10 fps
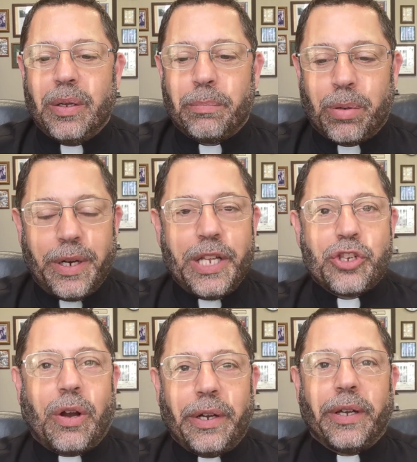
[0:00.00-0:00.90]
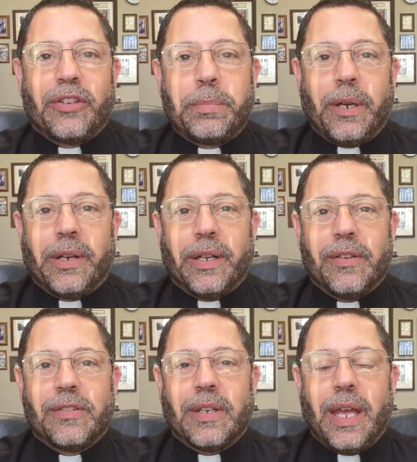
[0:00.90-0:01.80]
Pretty jarring
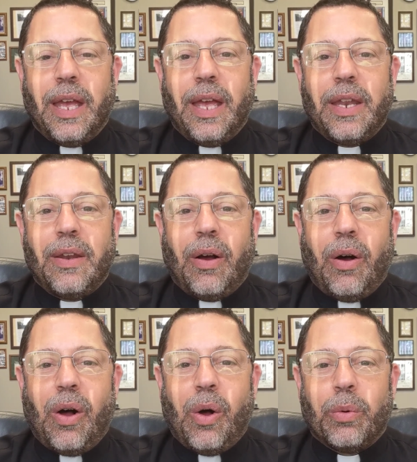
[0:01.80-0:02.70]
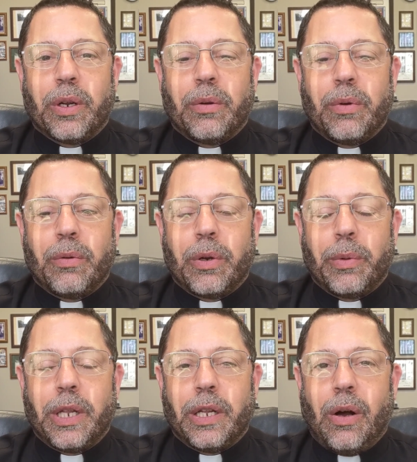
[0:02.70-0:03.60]
experience, and what are
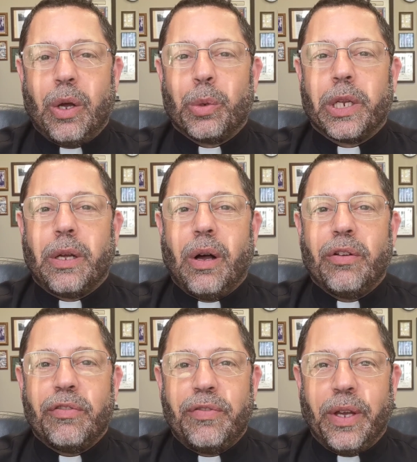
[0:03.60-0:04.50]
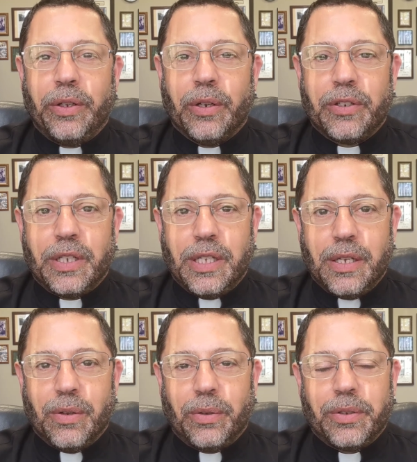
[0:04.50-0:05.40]
we going to call it? We're going to call it failure to
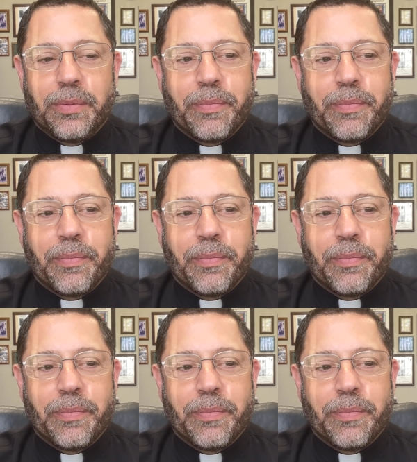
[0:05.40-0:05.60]
yield.